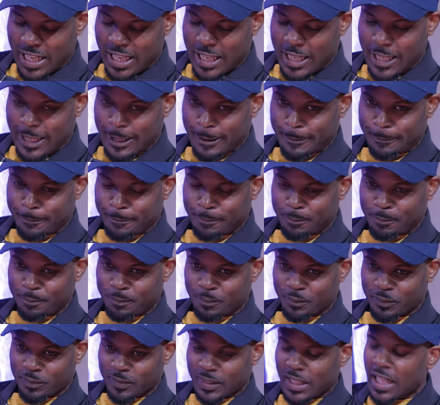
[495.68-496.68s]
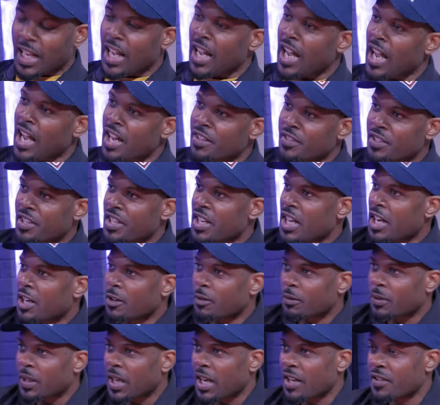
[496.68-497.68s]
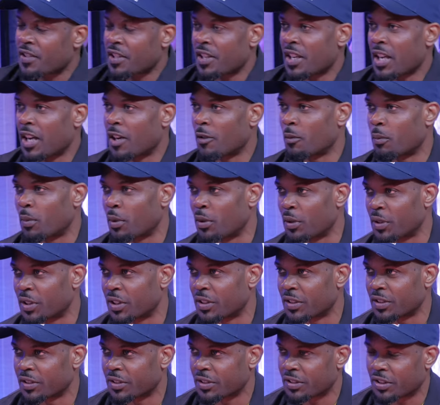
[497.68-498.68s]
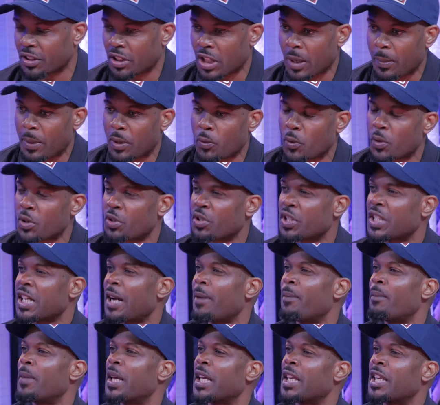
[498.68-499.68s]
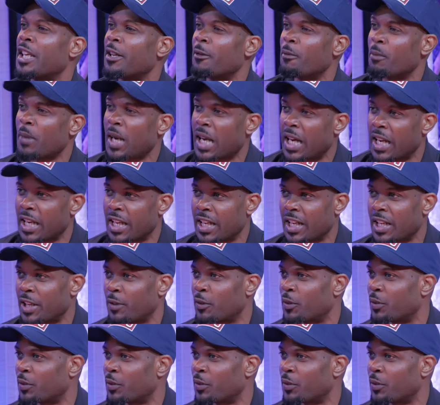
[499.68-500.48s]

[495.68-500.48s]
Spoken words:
yeah. As a young boy, you know, I mean, when you start making money and